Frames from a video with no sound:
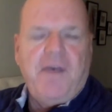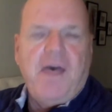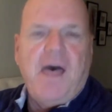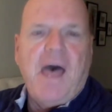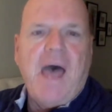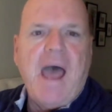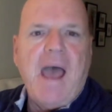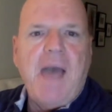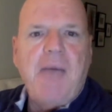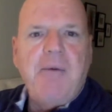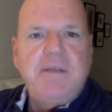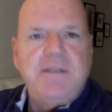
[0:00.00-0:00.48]

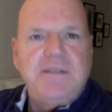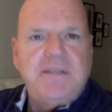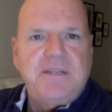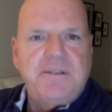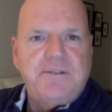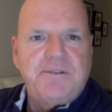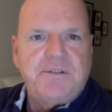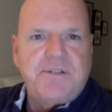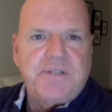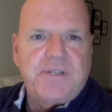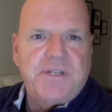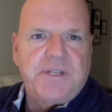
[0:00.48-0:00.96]
I was
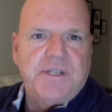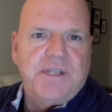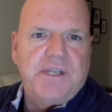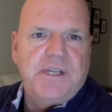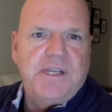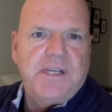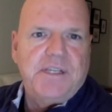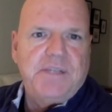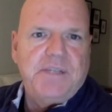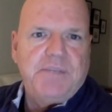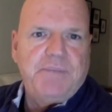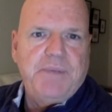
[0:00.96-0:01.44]
interested in
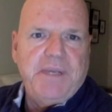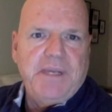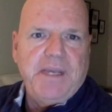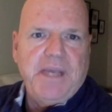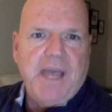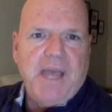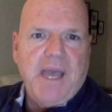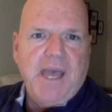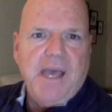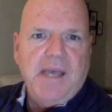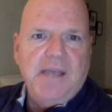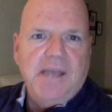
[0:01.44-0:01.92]
this
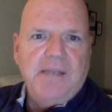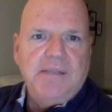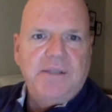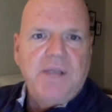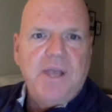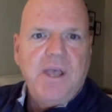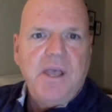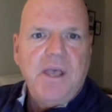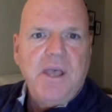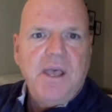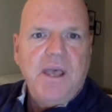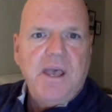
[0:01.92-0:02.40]
because
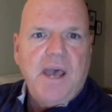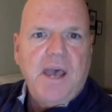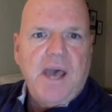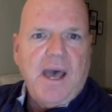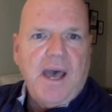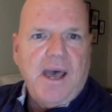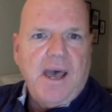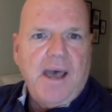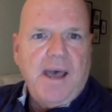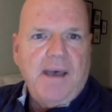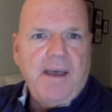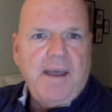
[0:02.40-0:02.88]

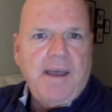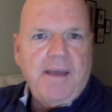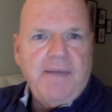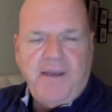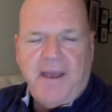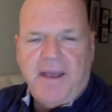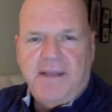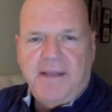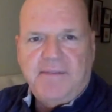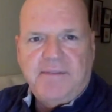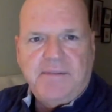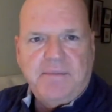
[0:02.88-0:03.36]
I've
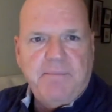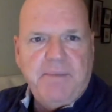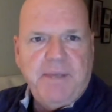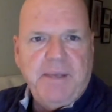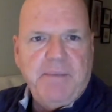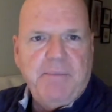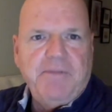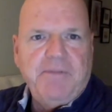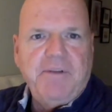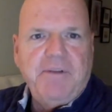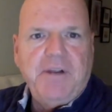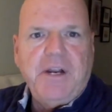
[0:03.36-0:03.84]
had some
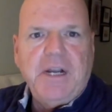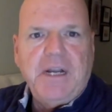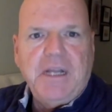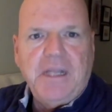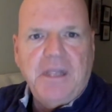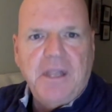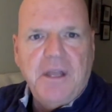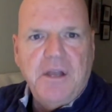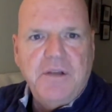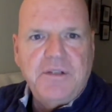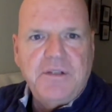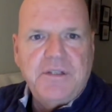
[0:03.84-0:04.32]
people very
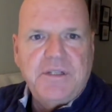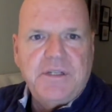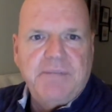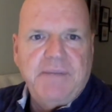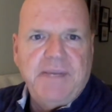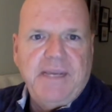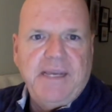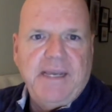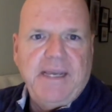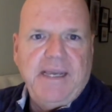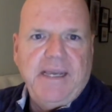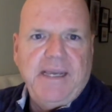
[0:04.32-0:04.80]
close to
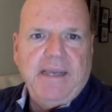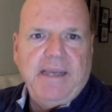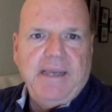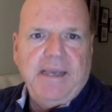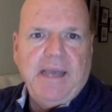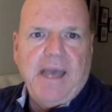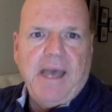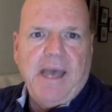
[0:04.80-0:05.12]
me